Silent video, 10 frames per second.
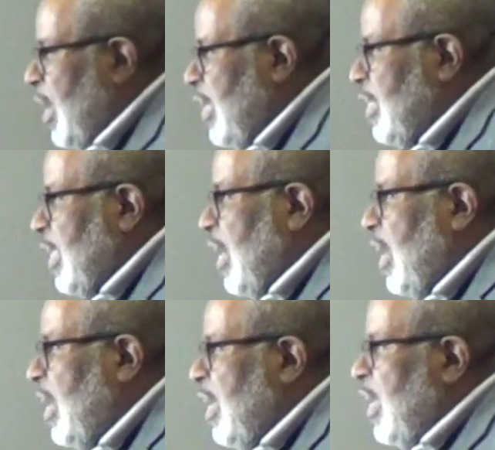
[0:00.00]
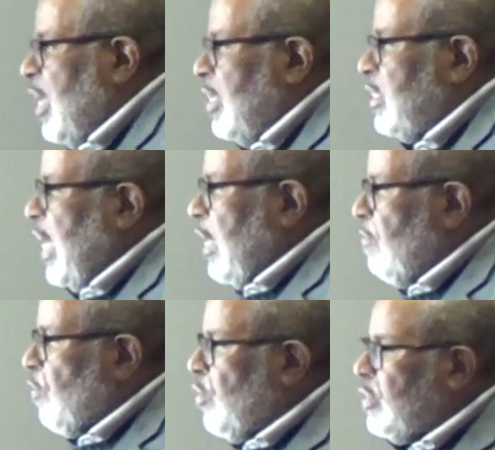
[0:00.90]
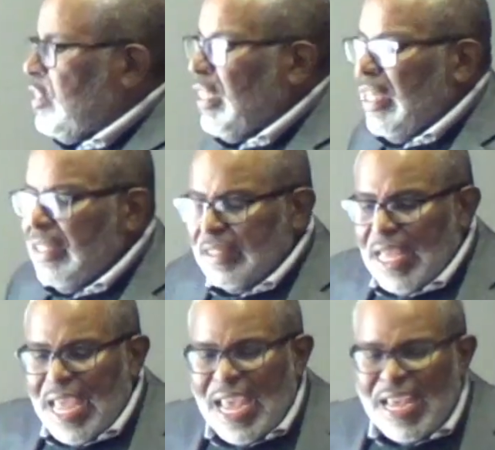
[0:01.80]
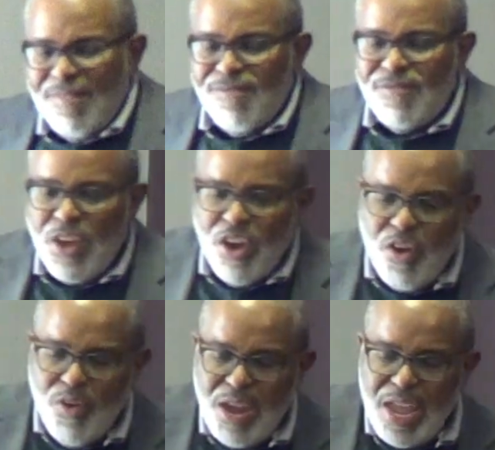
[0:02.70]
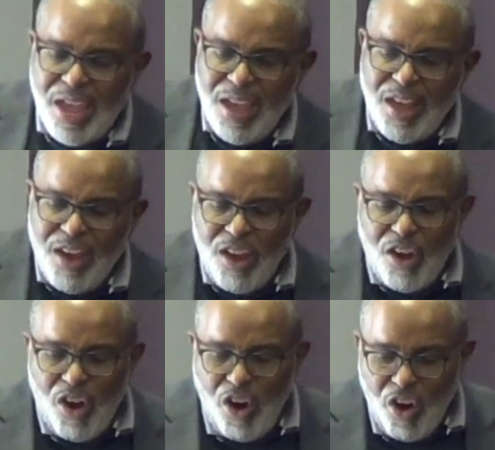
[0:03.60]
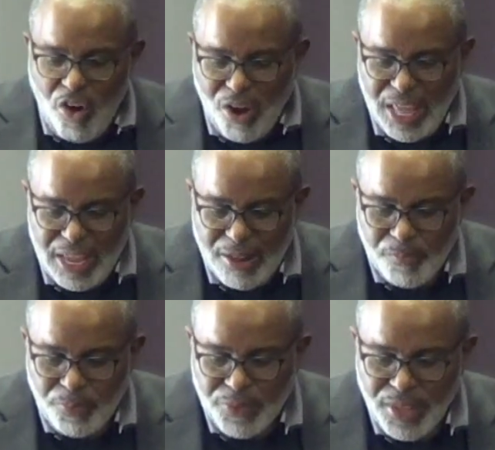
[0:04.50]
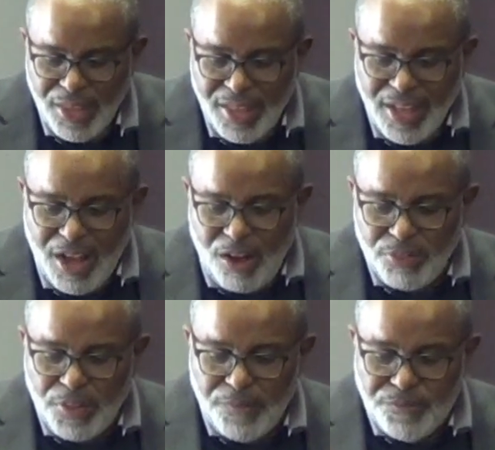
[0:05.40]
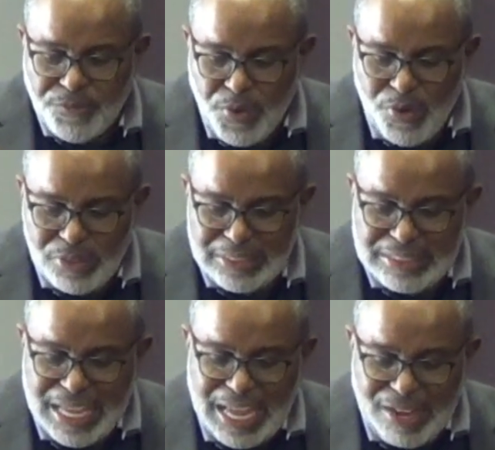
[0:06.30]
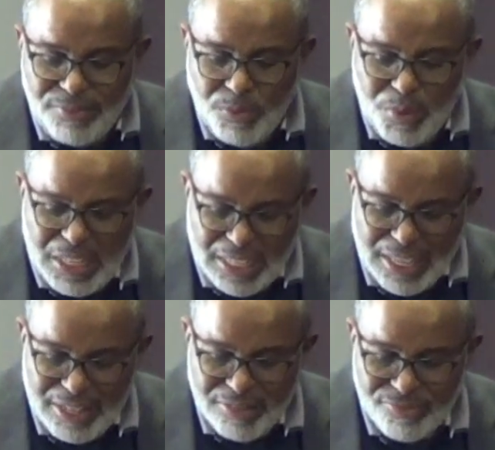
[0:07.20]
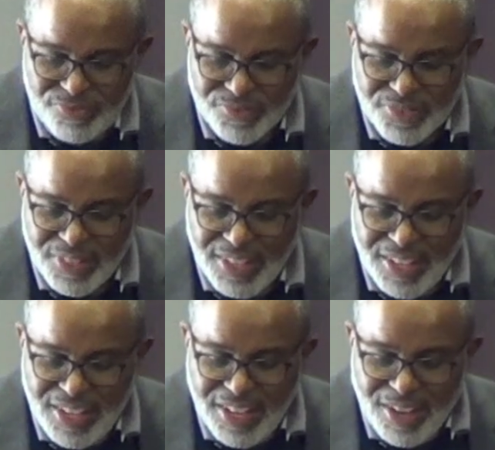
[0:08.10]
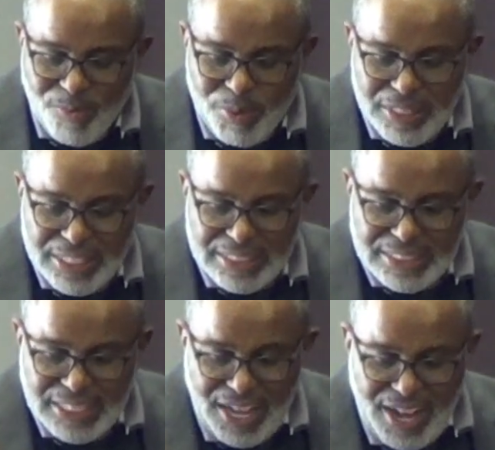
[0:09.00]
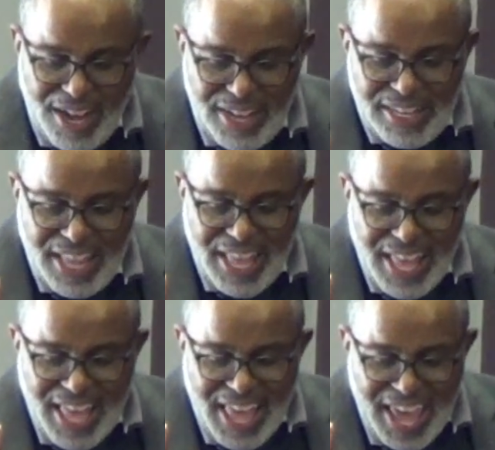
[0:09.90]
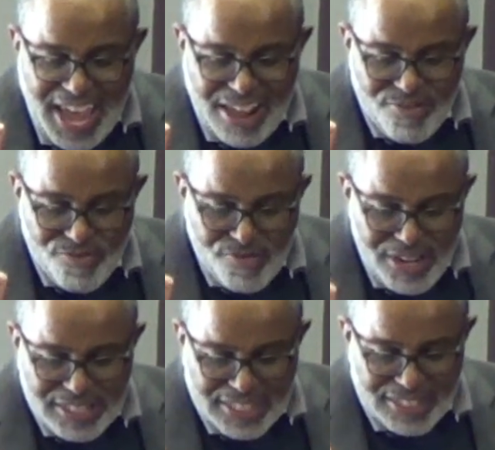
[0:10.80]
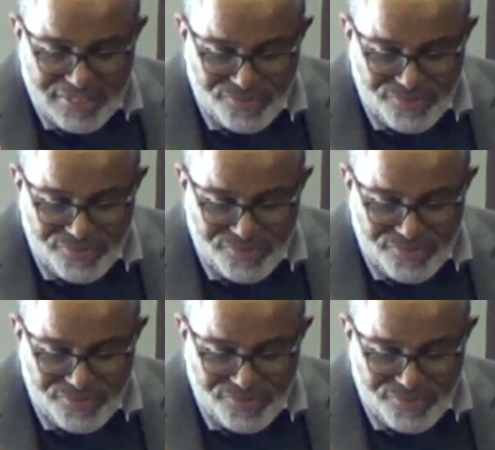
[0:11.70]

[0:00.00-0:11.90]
In the second verse, it says, and very early on the first day of the week, when the sun had risen,